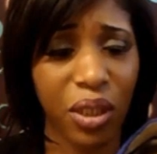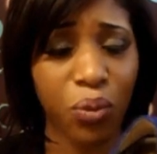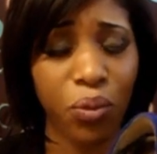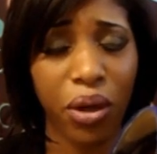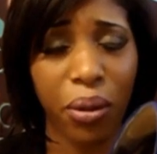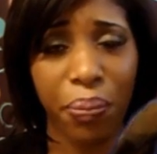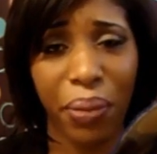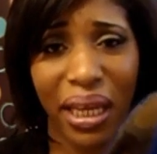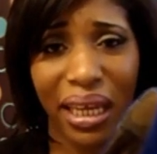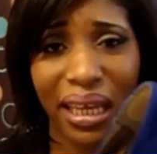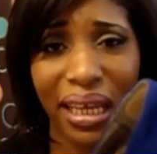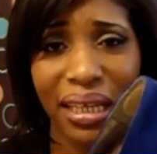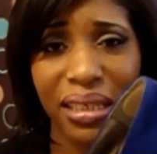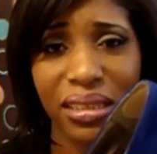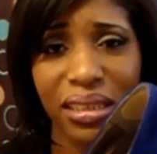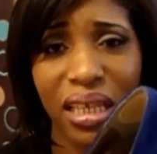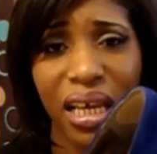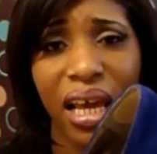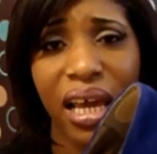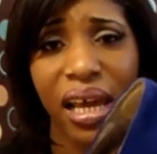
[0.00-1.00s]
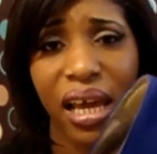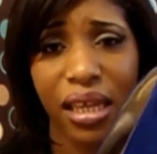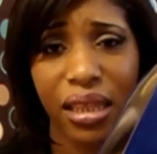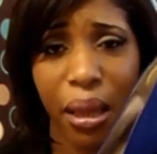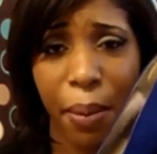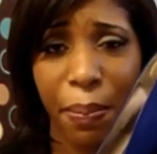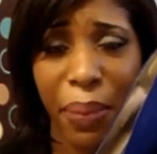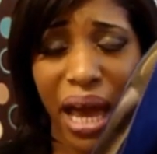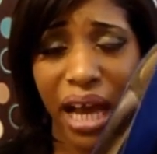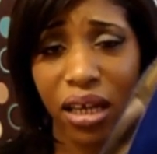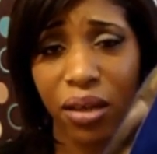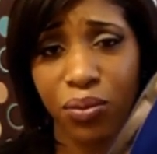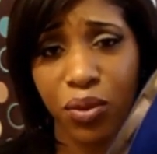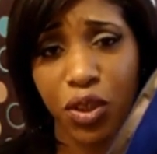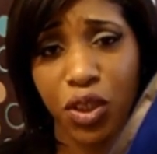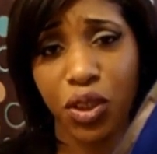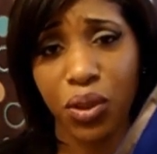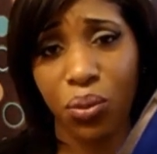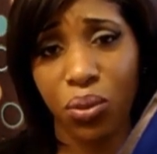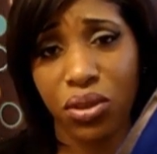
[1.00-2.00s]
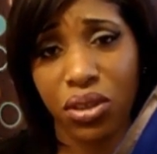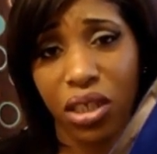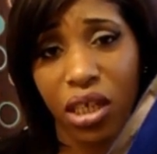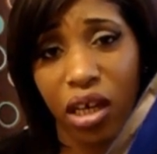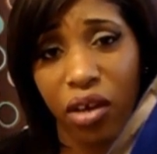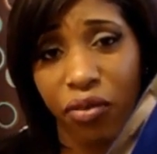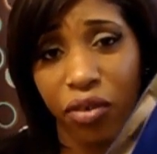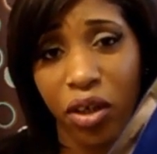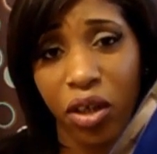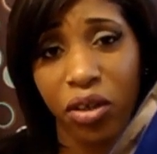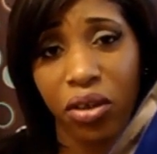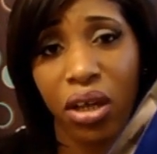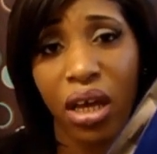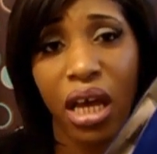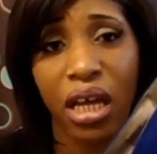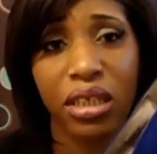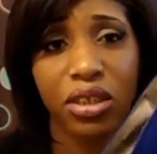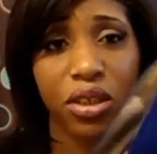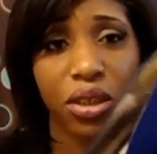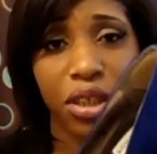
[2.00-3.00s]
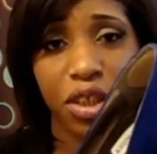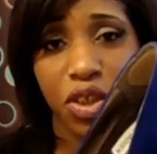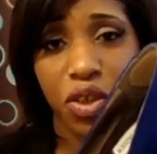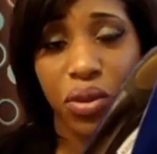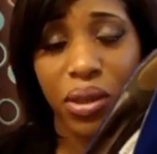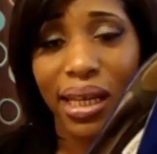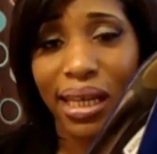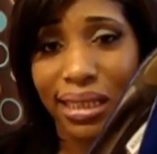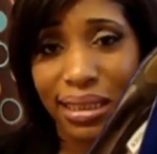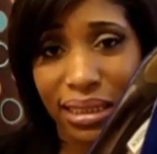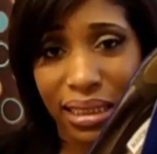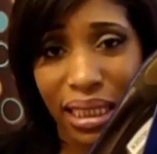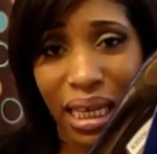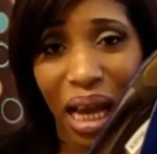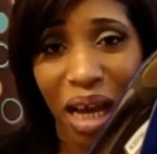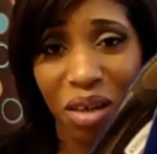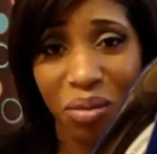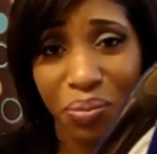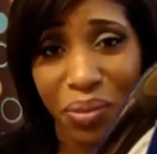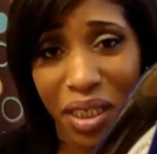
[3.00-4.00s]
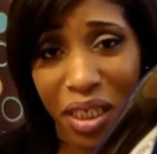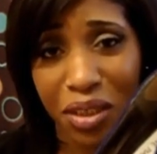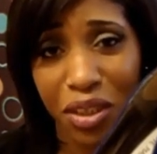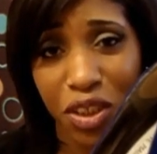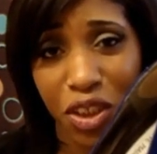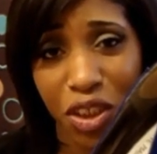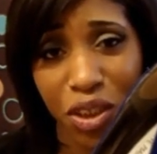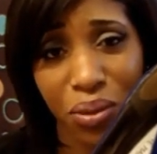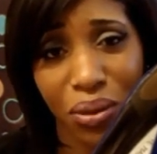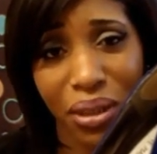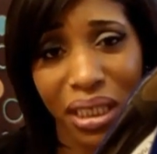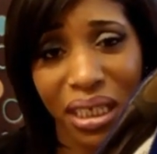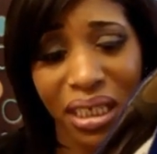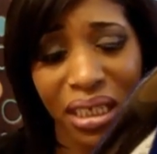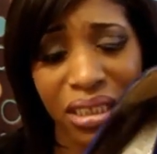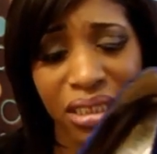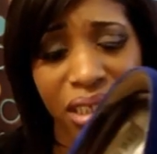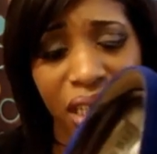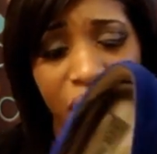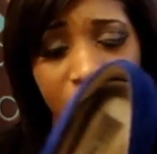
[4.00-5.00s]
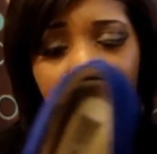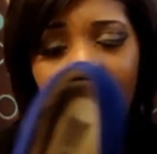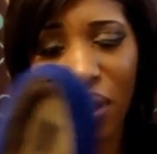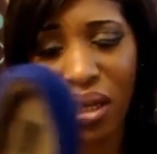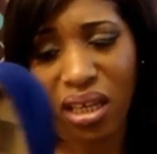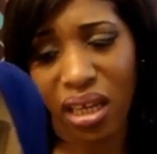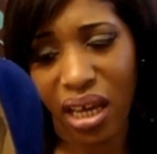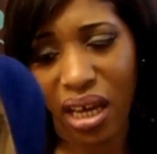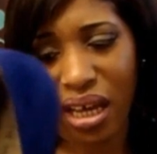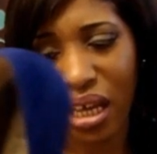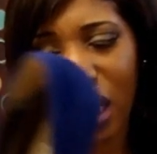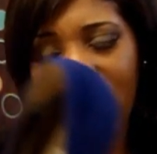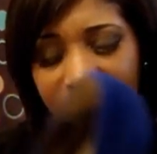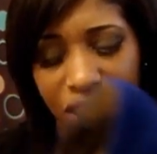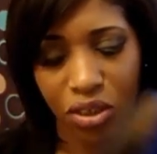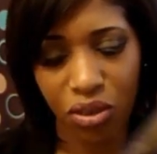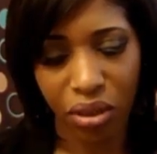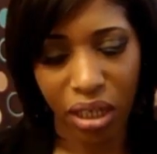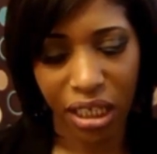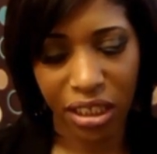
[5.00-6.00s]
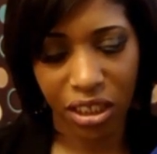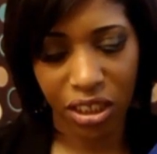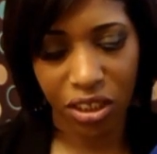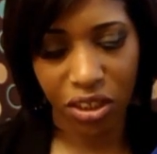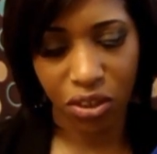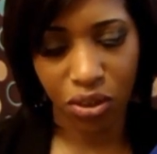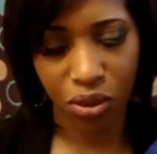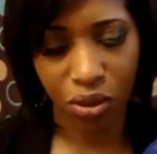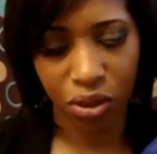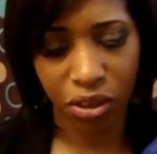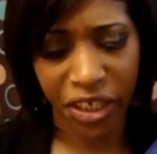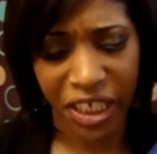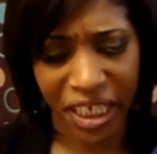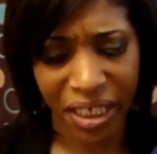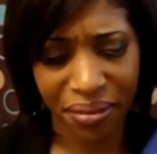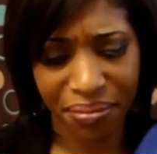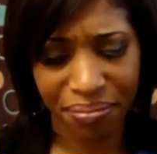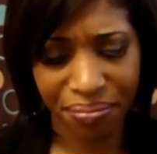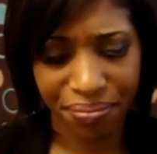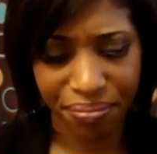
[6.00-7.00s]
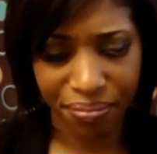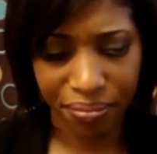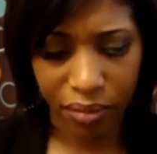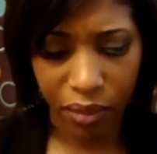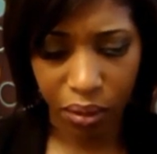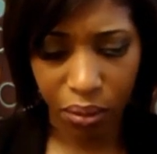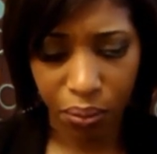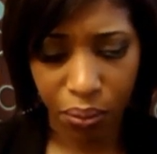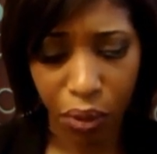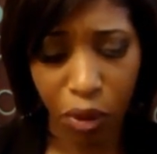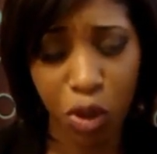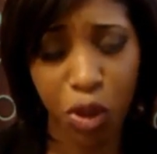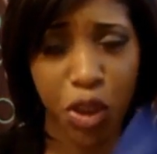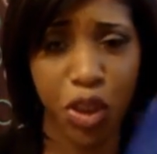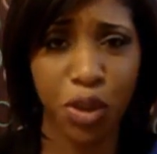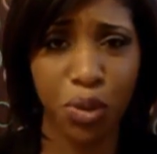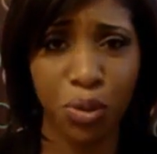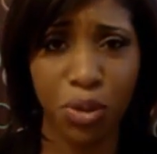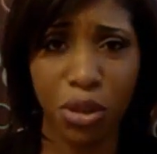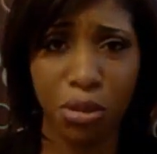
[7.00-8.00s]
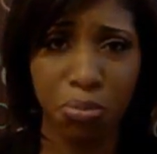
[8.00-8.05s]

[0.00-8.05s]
can wear pants and the back of the shoe is covered so that you can't see how big the shoe is. But yeah, it's a tragic story. Poor shoes.